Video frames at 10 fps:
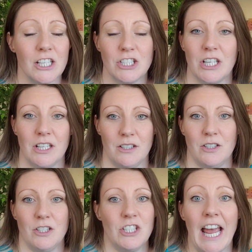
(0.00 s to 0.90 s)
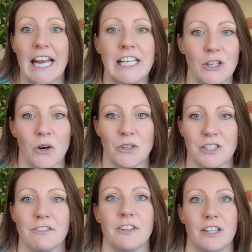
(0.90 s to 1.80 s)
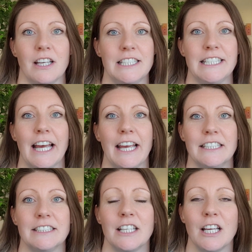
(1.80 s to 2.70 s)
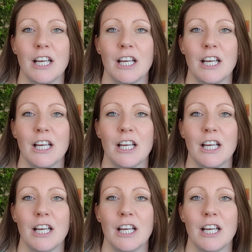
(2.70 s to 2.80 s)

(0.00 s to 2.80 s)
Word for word: to, to any god for 30 days.